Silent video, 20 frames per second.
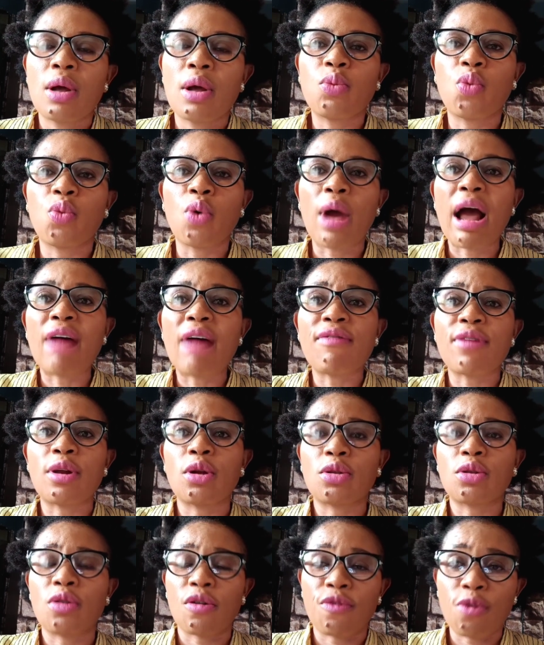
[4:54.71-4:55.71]
we have a
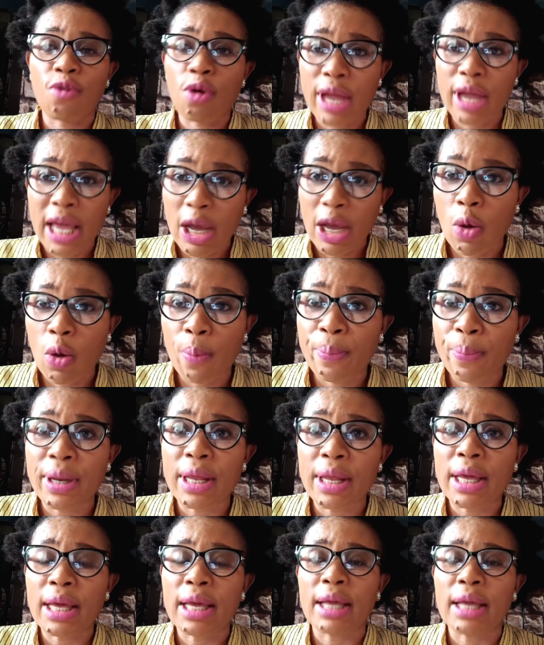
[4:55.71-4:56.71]
lot of oil
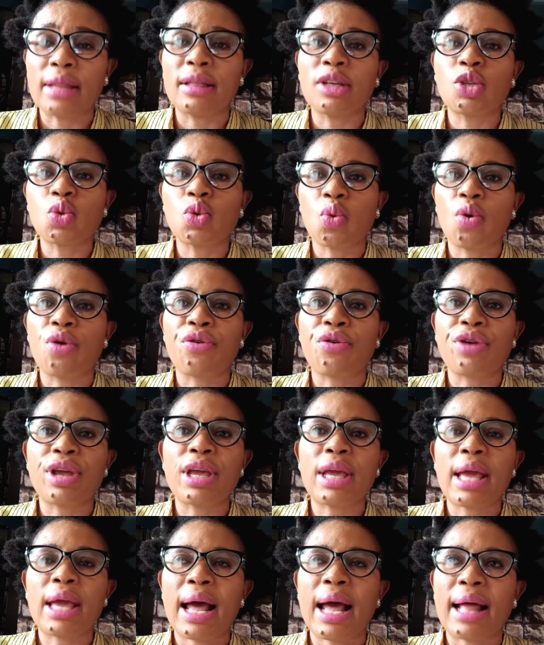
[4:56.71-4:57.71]
company in this
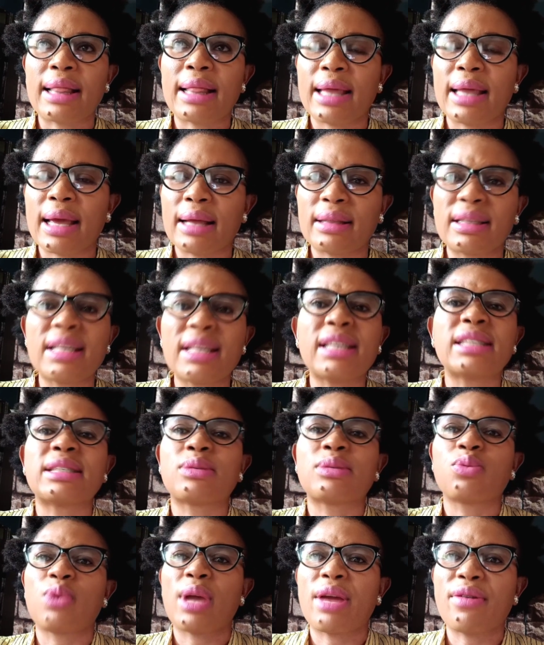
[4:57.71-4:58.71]
Warri, and
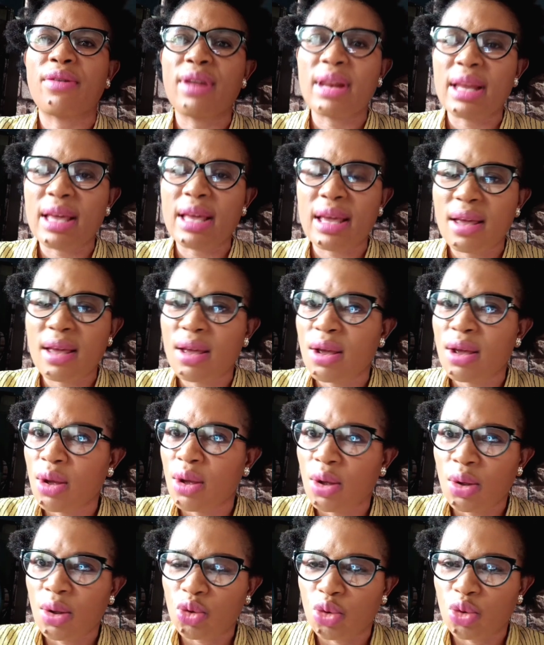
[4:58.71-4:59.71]
things were really
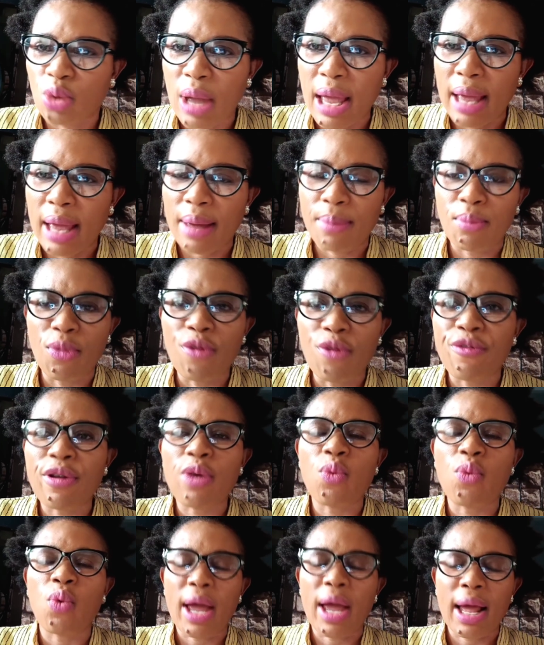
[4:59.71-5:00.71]

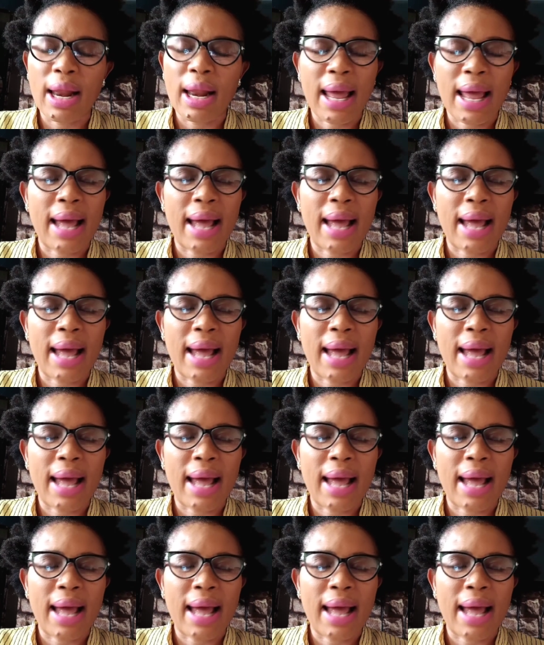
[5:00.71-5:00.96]
moving well.